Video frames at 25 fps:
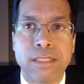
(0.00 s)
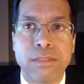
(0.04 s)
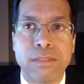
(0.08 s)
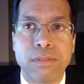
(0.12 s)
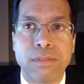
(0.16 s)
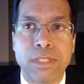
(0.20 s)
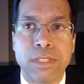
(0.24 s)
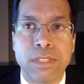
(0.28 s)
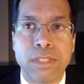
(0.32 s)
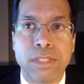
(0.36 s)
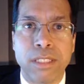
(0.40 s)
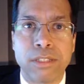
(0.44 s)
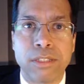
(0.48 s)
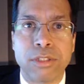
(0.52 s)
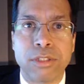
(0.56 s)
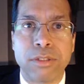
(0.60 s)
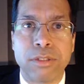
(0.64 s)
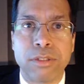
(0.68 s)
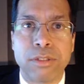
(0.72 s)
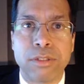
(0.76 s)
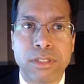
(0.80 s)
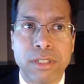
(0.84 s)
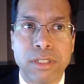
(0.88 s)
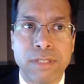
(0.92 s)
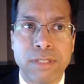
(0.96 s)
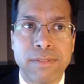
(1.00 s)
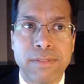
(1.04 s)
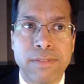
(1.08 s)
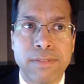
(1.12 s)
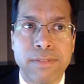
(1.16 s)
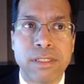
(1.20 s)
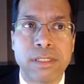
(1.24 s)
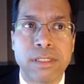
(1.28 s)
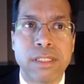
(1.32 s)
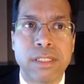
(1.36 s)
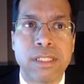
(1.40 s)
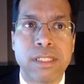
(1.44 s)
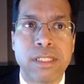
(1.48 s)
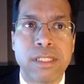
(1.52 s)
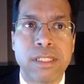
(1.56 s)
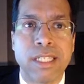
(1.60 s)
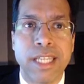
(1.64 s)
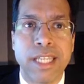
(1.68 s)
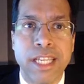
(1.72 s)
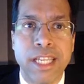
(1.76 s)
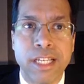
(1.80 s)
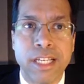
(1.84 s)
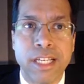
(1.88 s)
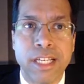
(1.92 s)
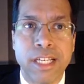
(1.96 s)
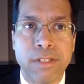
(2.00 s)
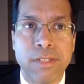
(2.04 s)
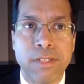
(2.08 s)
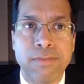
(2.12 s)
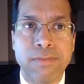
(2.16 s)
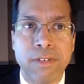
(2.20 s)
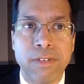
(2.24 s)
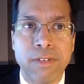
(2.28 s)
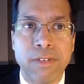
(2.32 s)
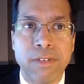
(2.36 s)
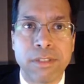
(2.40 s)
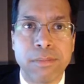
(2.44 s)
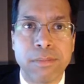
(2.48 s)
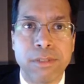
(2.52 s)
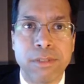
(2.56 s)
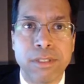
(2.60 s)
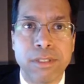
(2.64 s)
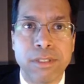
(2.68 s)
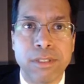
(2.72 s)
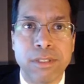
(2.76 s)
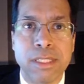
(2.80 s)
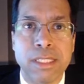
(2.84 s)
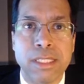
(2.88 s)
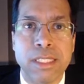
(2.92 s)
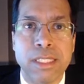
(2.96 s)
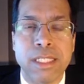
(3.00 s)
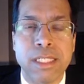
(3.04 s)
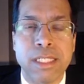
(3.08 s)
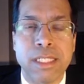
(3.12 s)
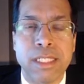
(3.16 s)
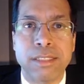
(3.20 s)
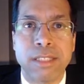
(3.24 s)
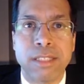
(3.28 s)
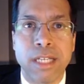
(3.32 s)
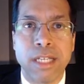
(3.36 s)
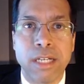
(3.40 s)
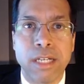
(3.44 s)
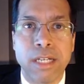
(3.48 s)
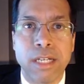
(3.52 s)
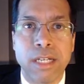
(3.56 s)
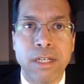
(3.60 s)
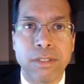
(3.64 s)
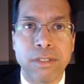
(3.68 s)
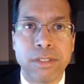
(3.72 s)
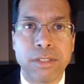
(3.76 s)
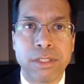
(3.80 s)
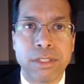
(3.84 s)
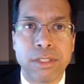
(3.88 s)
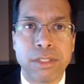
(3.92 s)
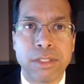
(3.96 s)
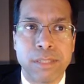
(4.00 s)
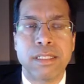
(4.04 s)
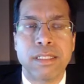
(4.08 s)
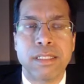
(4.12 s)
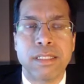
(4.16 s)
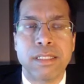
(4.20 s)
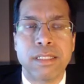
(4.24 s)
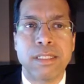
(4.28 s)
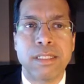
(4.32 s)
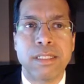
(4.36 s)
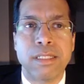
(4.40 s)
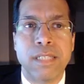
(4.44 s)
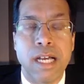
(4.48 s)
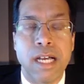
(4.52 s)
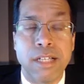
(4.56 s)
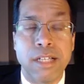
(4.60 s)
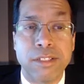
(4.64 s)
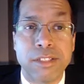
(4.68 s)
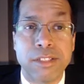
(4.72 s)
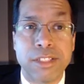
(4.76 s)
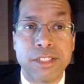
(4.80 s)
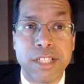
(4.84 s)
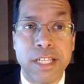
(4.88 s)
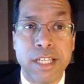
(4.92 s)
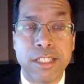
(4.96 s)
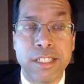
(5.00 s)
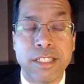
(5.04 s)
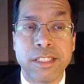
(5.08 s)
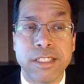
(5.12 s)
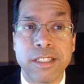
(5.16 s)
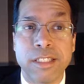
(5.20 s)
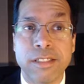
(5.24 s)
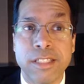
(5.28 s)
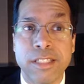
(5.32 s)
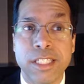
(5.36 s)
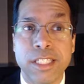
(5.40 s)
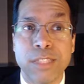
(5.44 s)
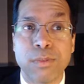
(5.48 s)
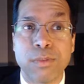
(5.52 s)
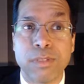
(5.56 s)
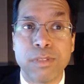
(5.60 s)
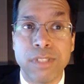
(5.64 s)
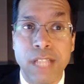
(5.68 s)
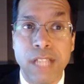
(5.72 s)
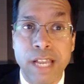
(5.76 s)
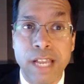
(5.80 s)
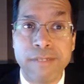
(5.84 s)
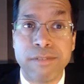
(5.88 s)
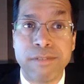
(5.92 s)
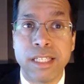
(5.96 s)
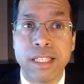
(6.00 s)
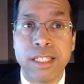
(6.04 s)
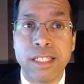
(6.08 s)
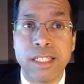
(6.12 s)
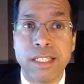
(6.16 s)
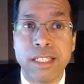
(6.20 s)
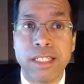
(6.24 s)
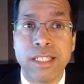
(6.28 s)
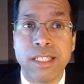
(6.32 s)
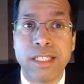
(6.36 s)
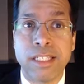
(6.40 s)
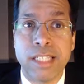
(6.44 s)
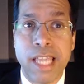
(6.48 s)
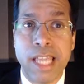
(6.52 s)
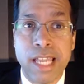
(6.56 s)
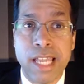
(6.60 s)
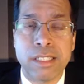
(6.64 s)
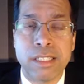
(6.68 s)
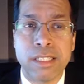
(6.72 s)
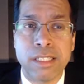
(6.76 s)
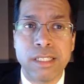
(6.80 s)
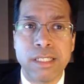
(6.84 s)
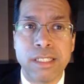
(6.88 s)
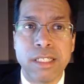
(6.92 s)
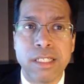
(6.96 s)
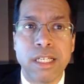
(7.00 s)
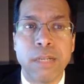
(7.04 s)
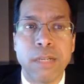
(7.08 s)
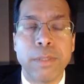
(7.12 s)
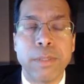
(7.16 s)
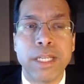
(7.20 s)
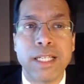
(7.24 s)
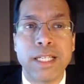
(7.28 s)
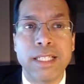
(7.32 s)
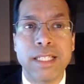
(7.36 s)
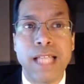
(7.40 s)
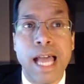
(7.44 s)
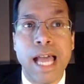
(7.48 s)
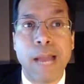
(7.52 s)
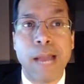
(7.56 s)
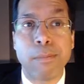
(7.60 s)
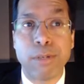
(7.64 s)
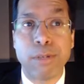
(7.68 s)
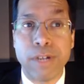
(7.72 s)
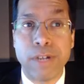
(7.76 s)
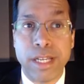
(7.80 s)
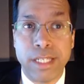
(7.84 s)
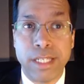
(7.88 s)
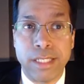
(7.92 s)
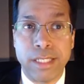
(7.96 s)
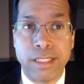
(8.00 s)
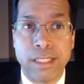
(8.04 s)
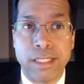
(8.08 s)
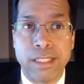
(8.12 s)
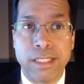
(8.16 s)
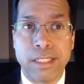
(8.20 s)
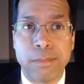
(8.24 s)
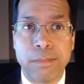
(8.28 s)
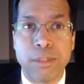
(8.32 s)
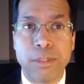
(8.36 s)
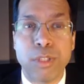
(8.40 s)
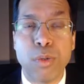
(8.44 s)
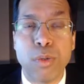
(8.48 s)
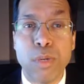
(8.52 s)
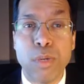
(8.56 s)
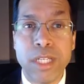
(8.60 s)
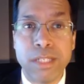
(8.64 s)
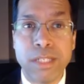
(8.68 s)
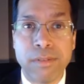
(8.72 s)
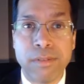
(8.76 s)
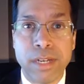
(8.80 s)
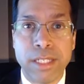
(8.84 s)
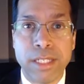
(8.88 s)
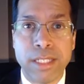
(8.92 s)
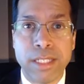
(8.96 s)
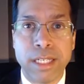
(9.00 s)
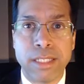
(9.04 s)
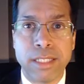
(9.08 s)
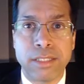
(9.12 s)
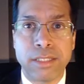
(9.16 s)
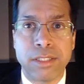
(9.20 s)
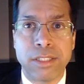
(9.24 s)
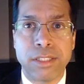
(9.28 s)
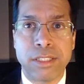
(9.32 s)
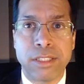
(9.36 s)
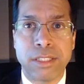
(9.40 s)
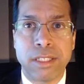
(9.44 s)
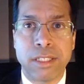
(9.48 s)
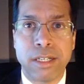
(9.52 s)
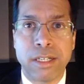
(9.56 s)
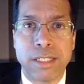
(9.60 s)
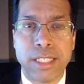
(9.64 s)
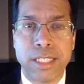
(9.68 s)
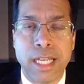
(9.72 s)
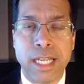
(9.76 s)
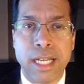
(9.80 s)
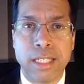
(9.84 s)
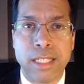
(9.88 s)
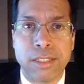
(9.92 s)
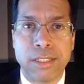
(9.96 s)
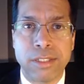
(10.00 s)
with a culture of service, care for the vulnerable, and co-ownership. Understanding that these were life-threatening cases, we collaborated between radiologists and cardiologists,